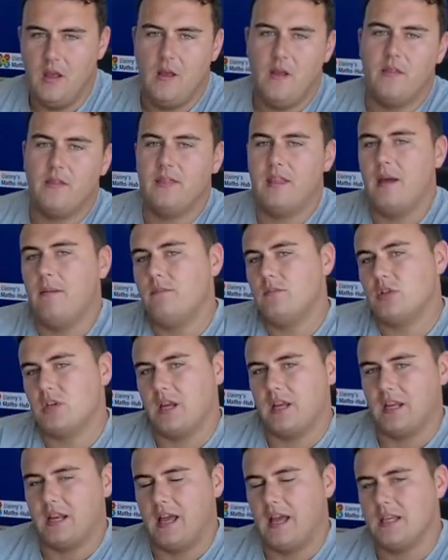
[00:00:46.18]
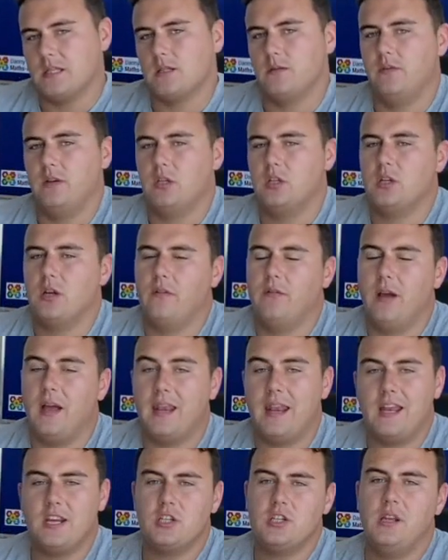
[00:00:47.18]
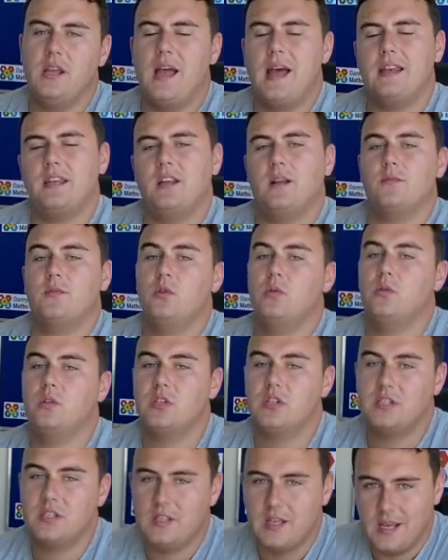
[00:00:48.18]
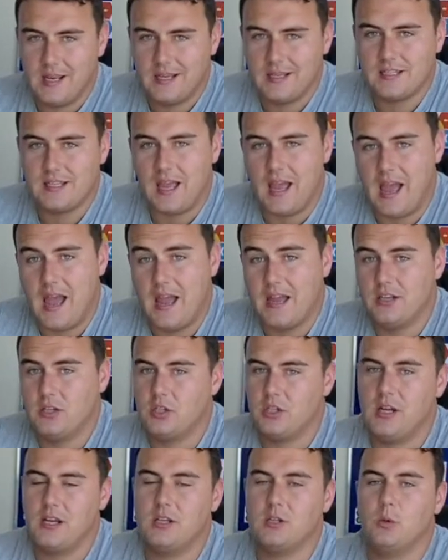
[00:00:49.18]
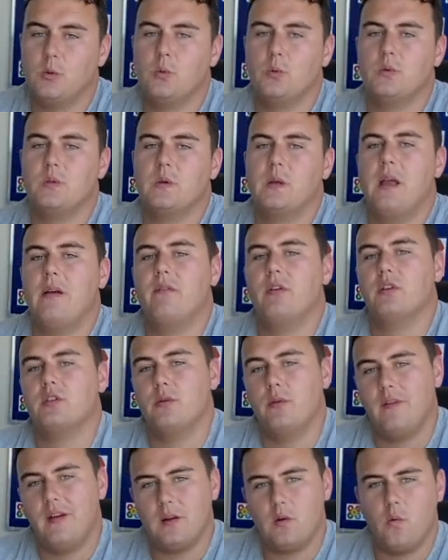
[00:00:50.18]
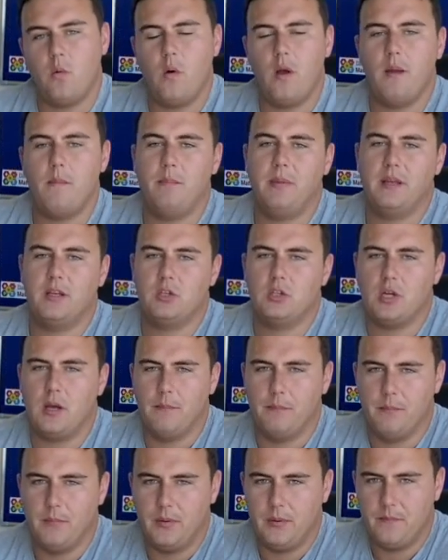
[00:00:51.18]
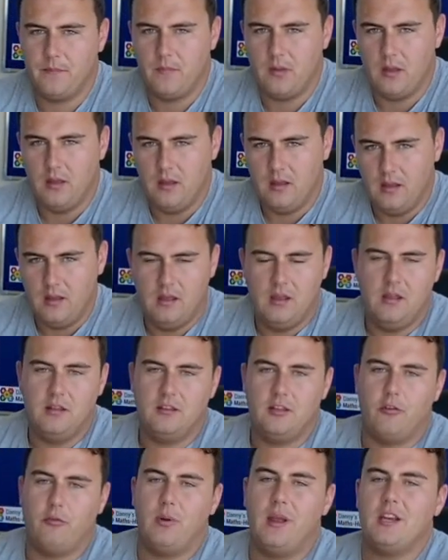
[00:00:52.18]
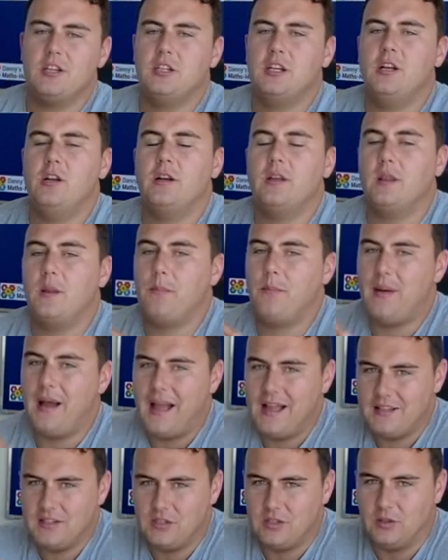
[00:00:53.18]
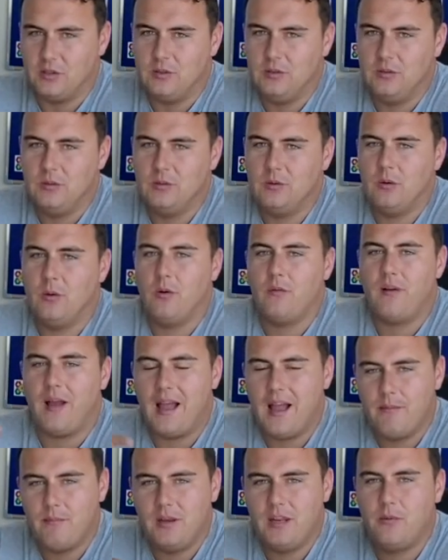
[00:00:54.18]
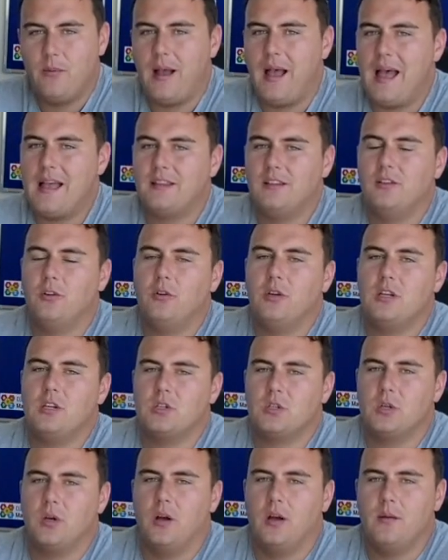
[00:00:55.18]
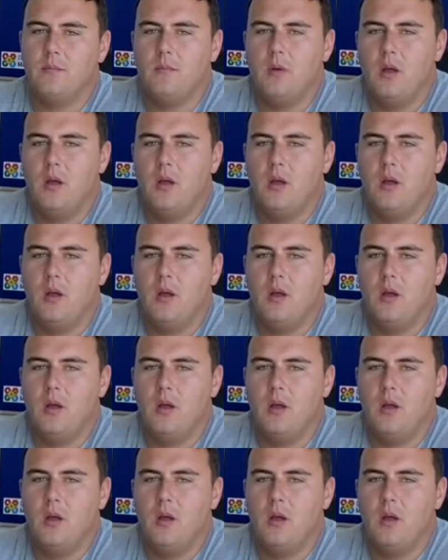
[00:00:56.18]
them shaking hands with each other, and actually it added up to 6 handshakes altogether, so we've had quite a big jump. Now if we actually look at the pattern of how many we're adding on each time,